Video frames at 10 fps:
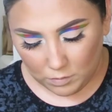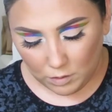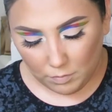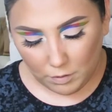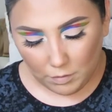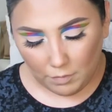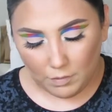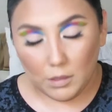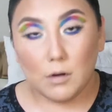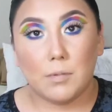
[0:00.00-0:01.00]
So I'm gonna grab a
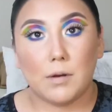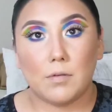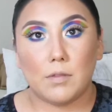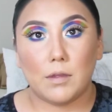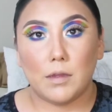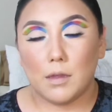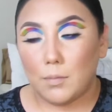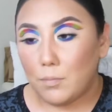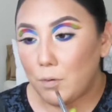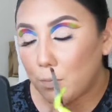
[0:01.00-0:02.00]
little bit of the
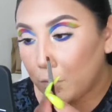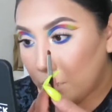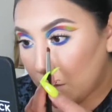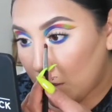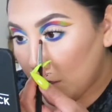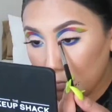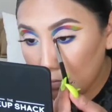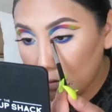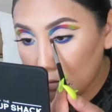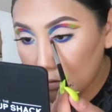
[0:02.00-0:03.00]
purple color
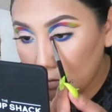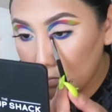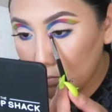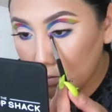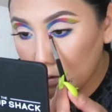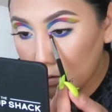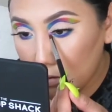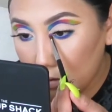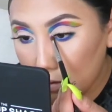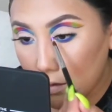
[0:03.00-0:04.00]
and place it right
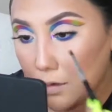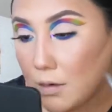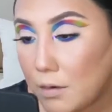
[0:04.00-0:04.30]
there.